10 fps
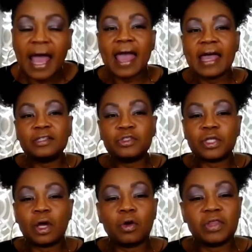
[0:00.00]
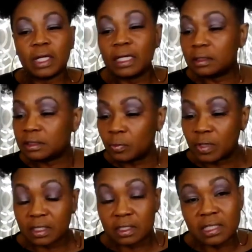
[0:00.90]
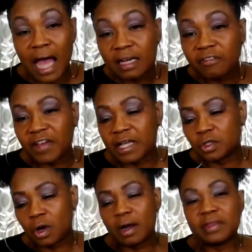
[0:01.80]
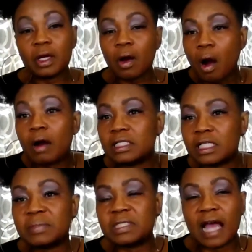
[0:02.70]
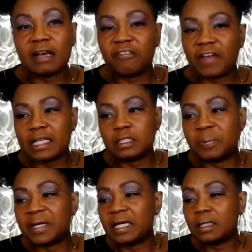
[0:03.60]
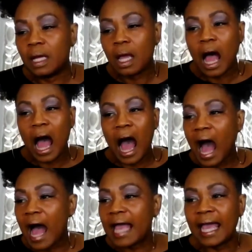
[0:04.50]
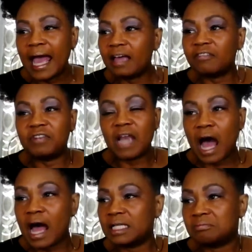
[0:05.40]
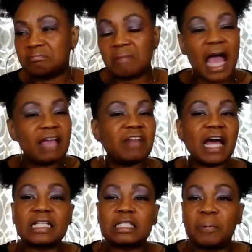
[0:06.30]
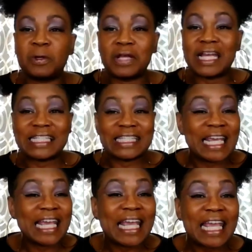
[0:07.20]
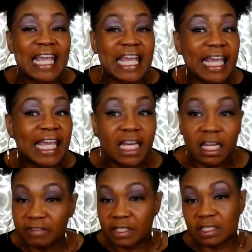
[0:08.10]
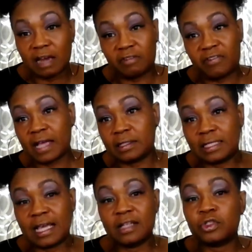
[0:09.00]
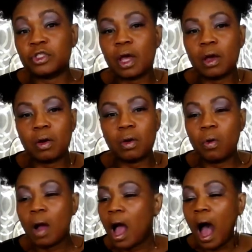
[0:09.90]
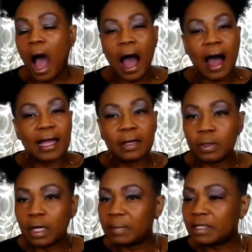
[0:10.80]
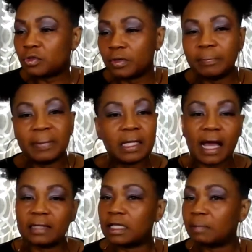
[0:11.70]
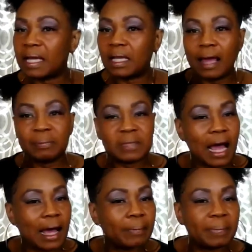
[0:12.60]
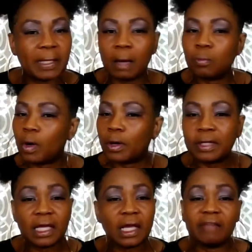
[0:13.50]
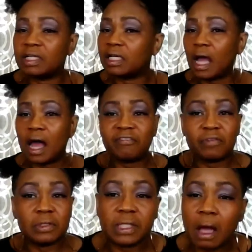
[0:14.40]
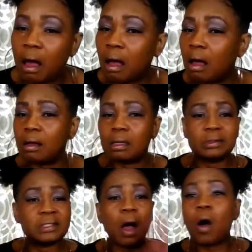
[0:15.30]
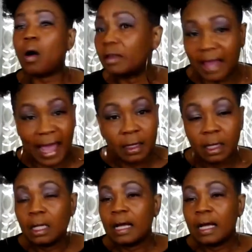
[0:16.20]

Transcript: And so then I looked at what the side effects are, and there are some side effects, but I have not experienced any of the side effects. And so when I'm at treatment, I take my laptop and I'm working. I've done conference calls, all of that.